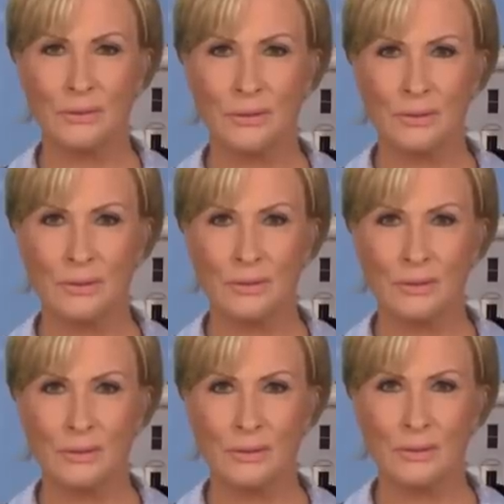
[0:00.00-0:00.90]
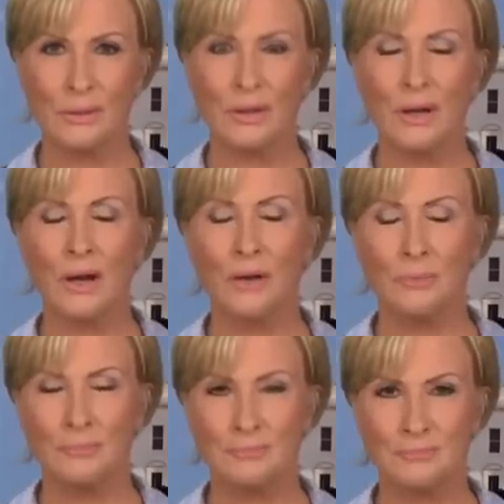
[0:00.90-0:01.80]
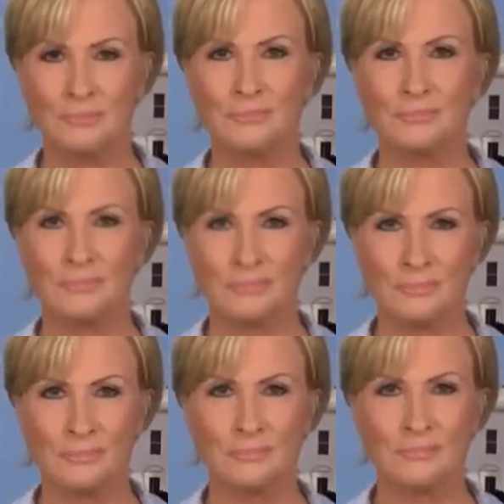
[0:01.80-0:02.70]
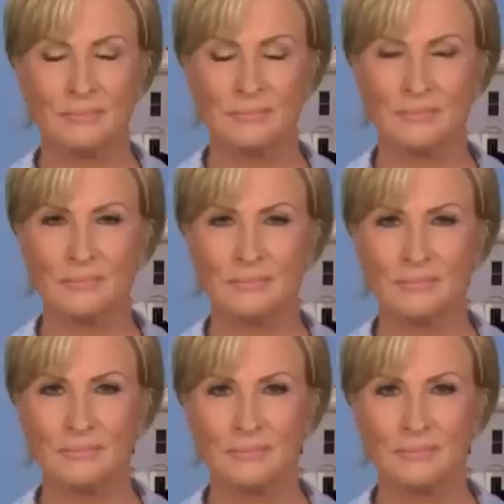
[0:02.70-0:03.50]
This person isn't speaking.